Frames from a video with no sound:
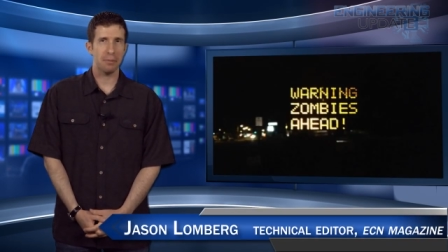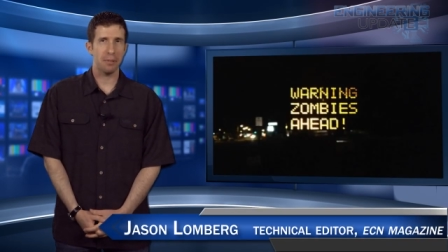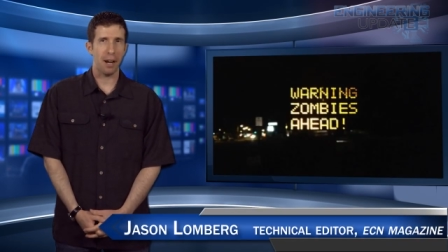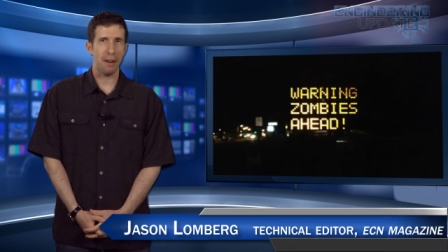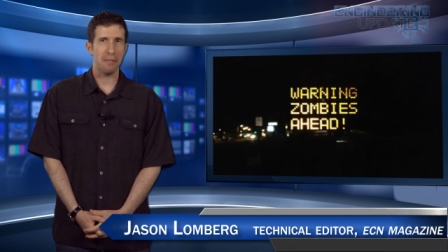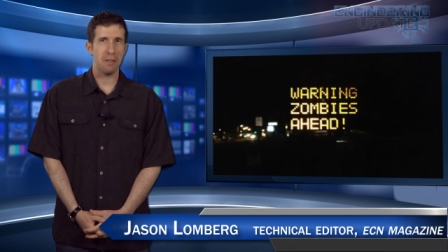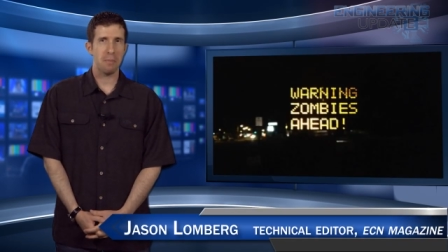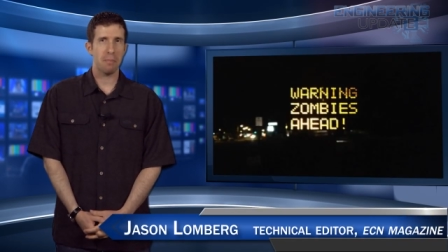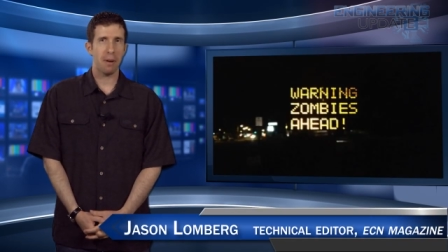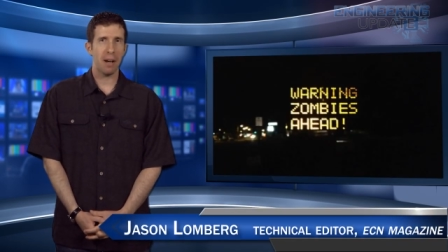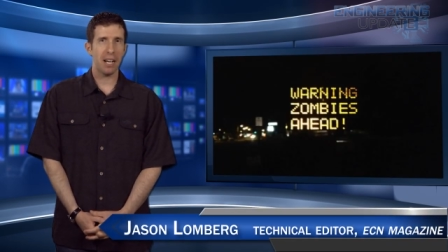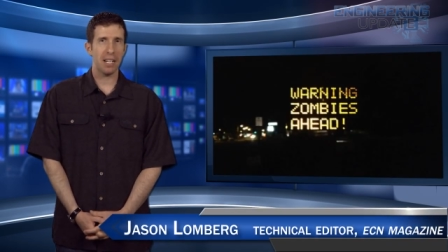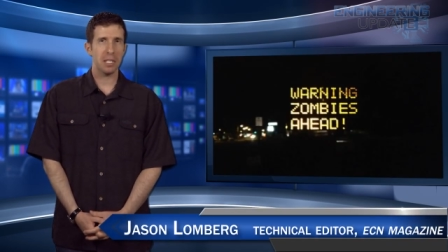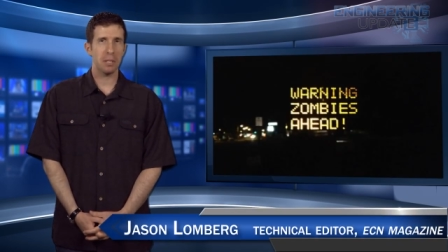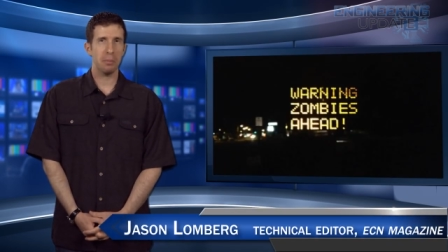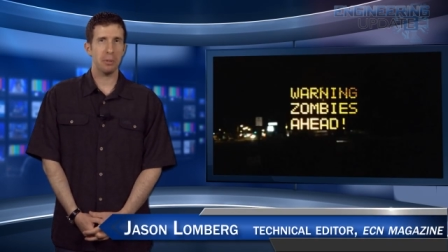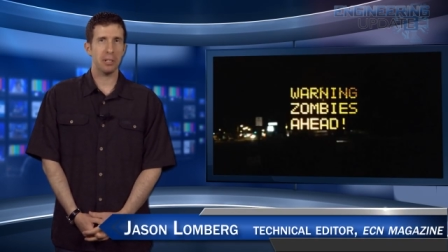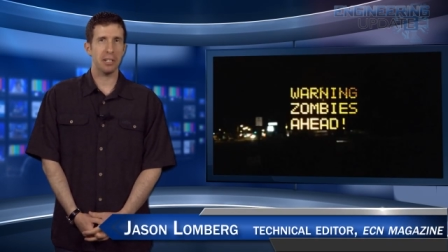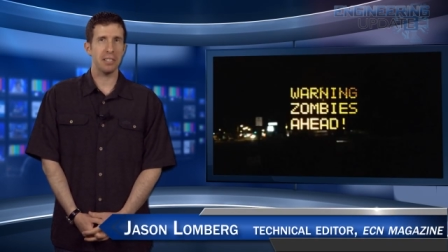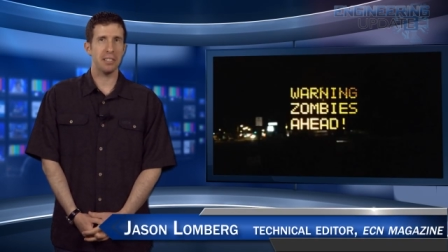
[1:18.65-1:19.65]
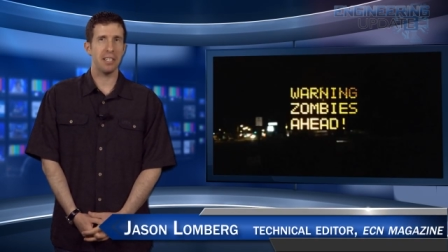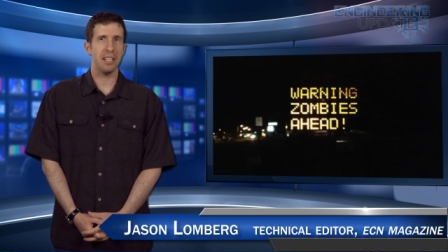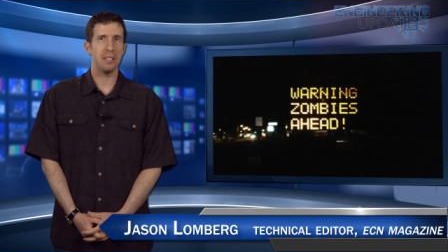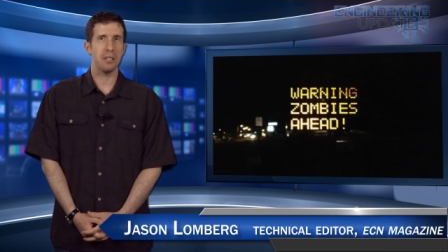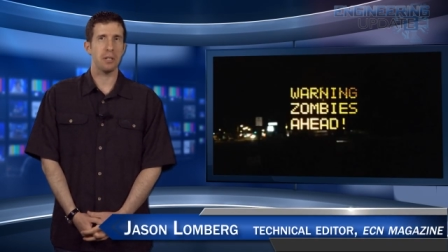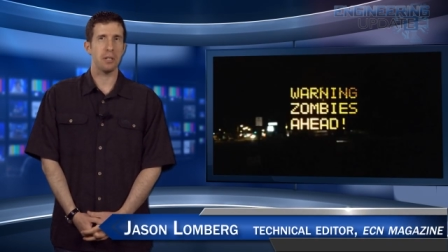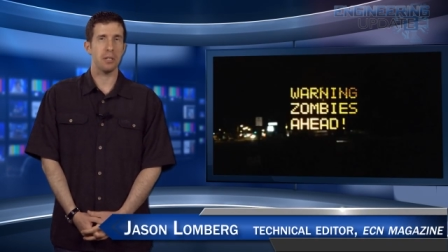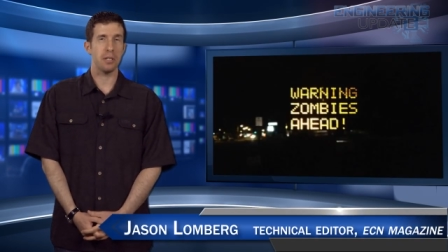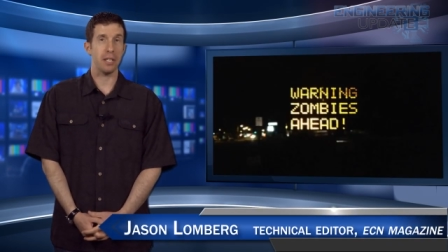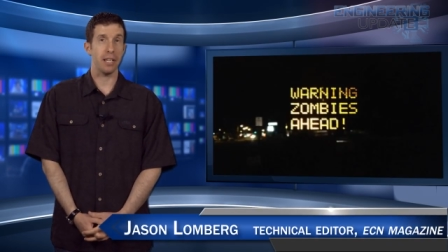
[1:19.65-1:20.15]
for every possible
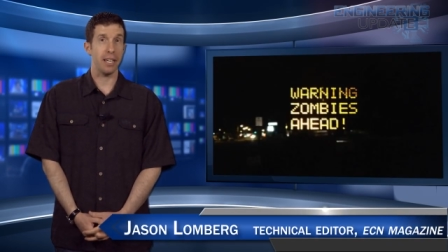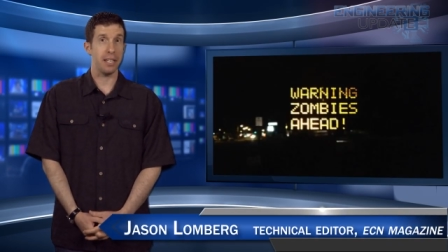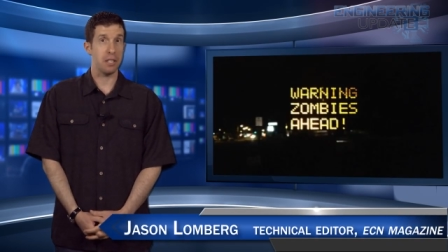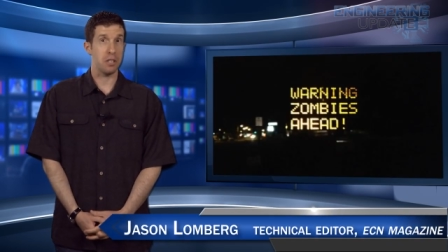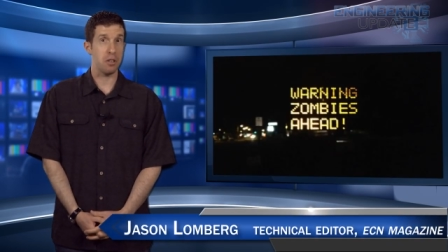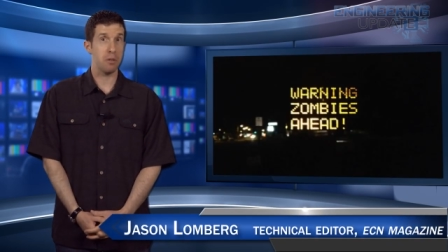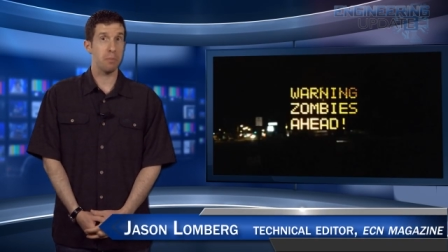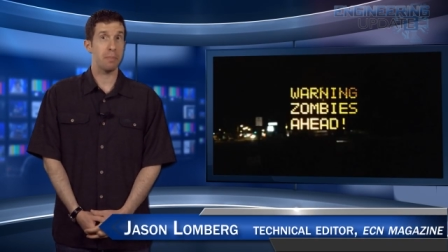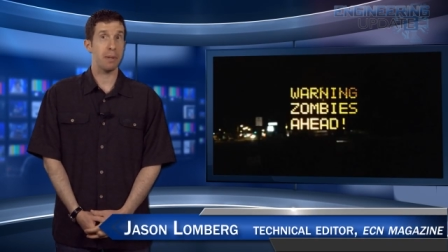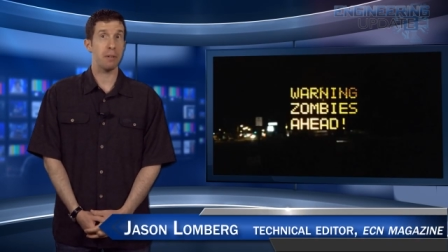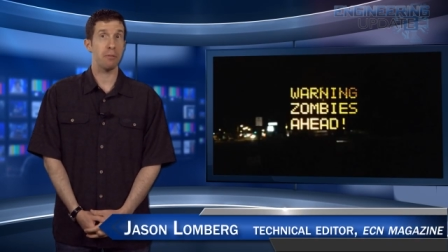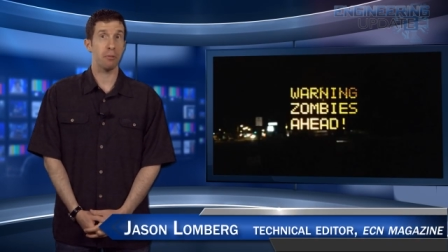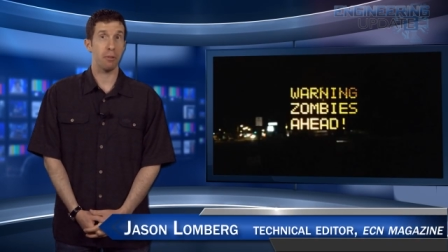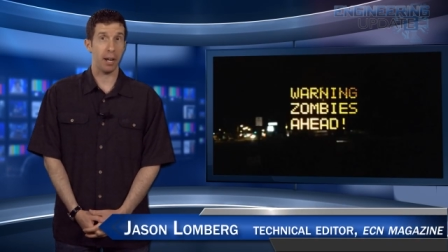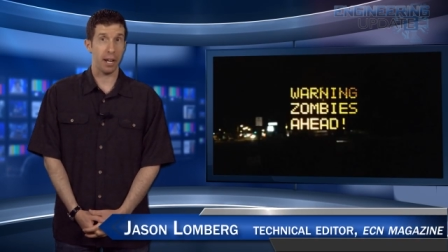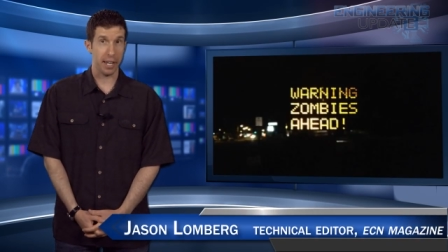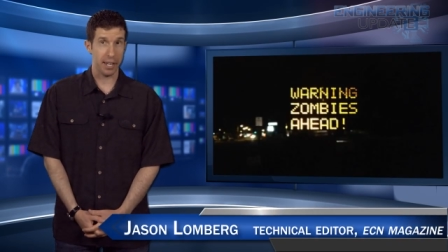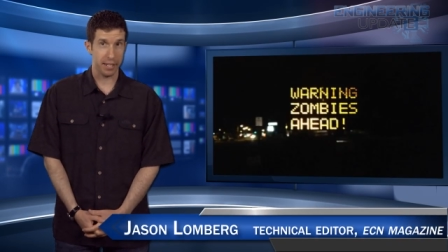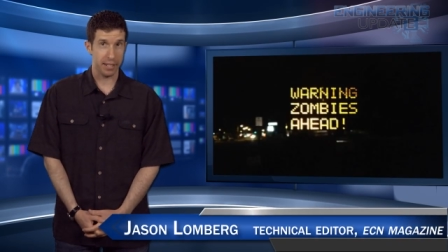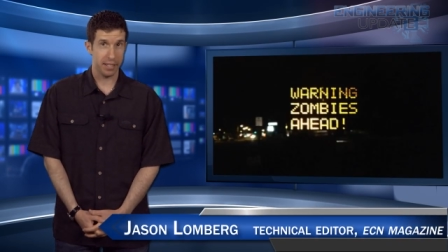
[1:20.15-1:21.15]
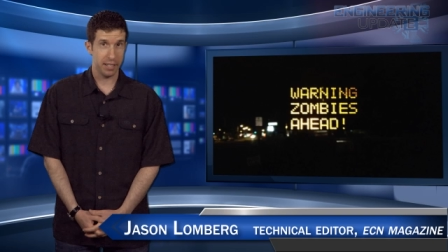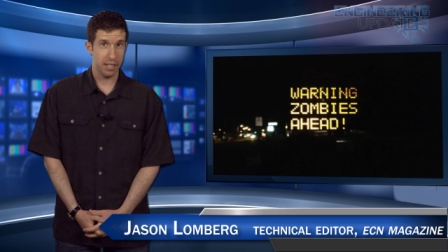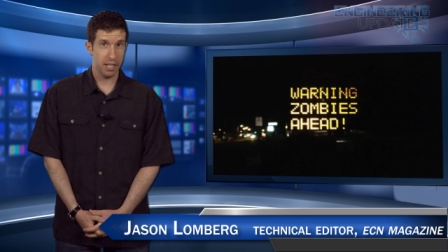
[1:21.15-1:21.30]
contingency, and you'd be right.